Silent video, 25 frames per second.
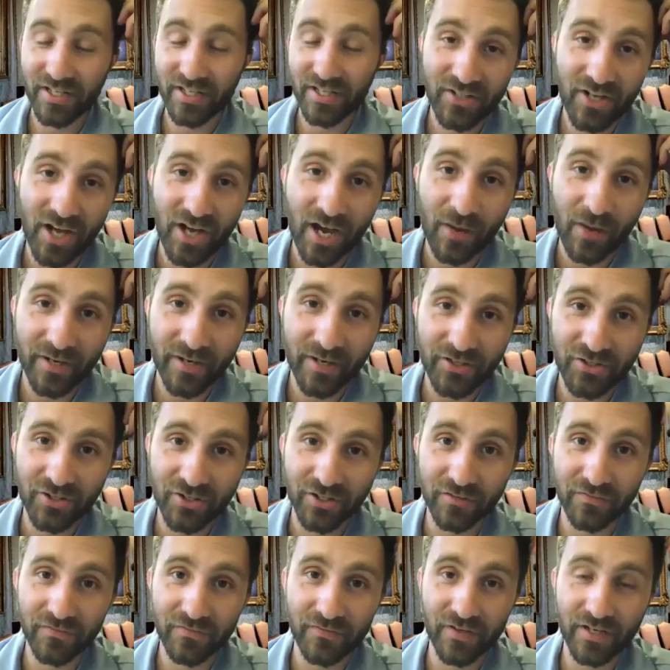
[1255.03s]
a
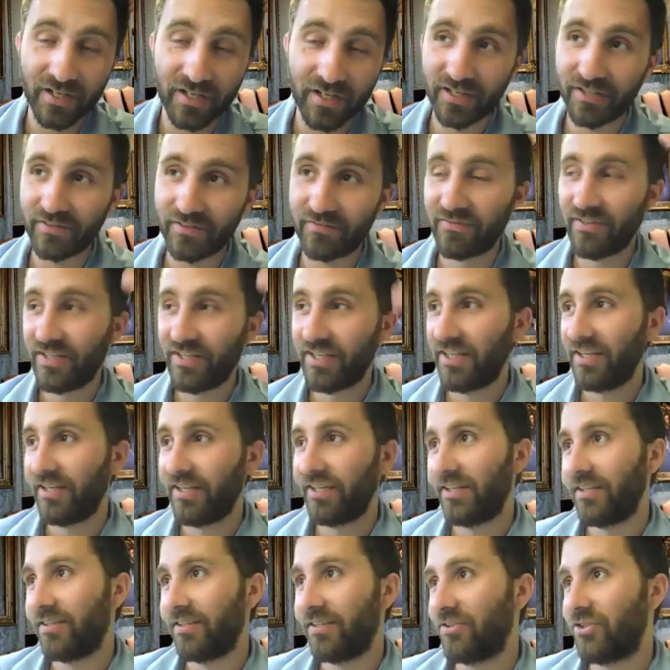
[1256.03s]
combination of
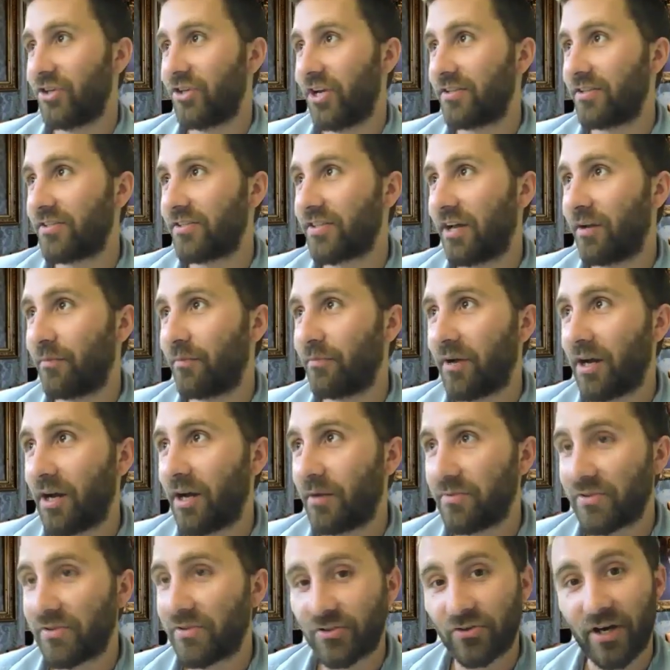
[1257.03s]
Jane Silent
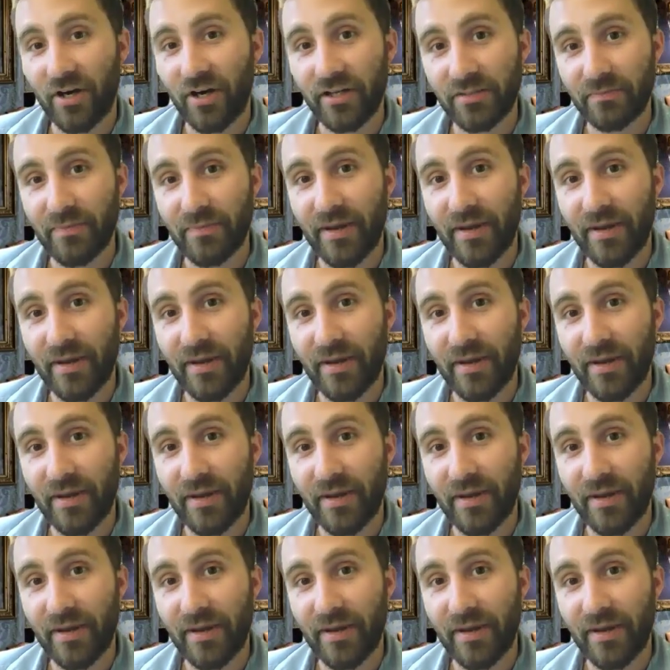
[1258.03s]
Bob Strikes